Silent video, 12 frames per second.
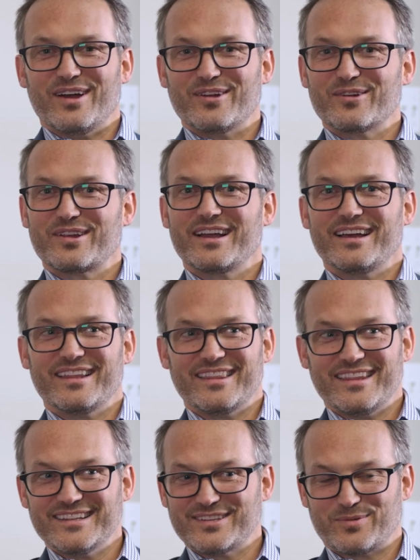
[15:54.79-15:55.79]
undercut
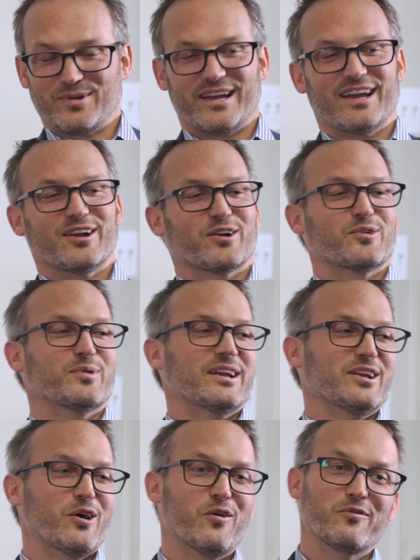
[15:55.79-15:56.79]
this way, or
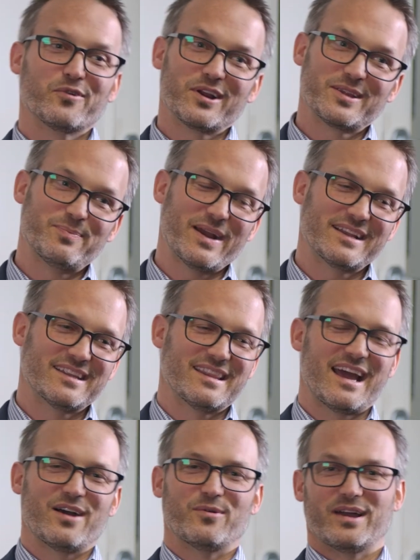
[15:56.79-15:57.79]
we overexpected
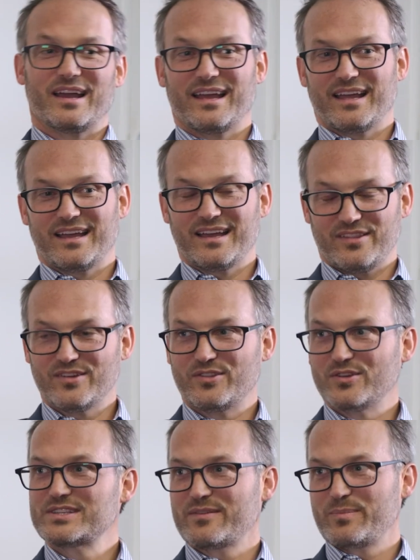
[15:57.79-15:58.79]
that way.
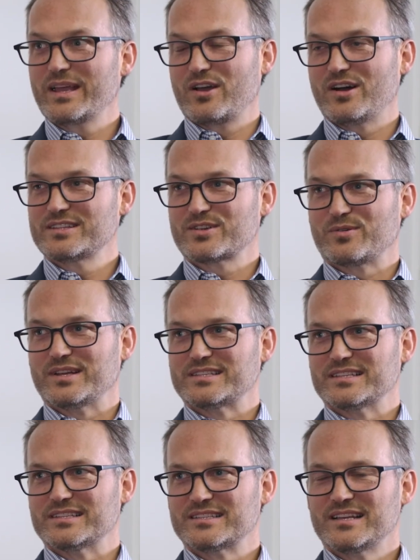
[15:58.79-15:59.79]
Those have big
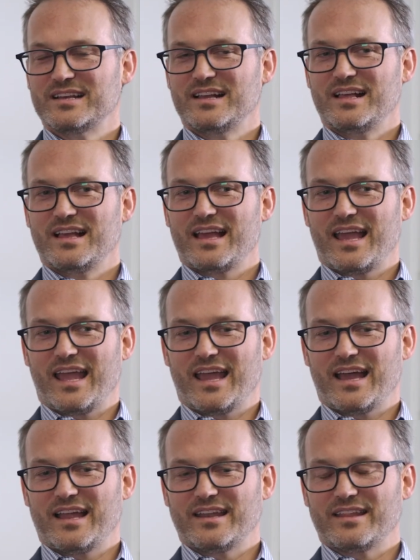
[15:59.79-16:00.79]
consequences.
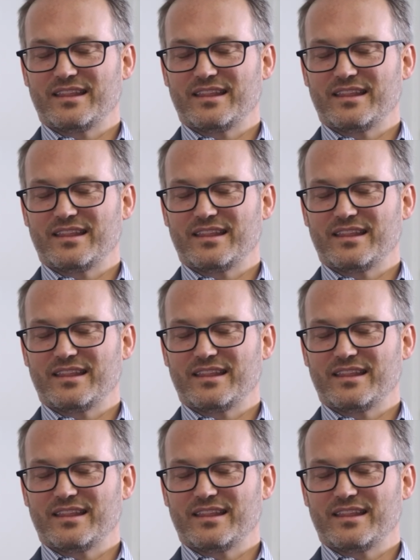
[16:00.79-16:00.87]
And